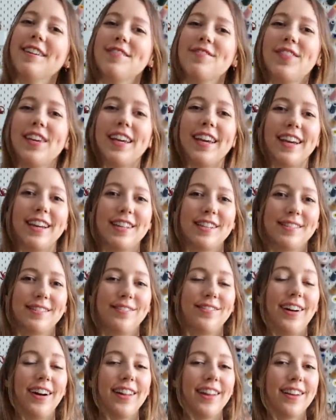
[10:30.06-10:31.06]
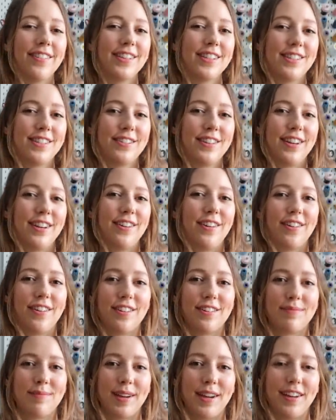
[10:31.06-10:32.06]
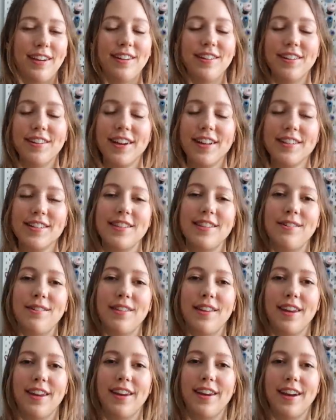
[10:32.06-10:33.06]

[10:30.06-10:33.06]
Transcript: because while I was doing all of my internet sleuthing,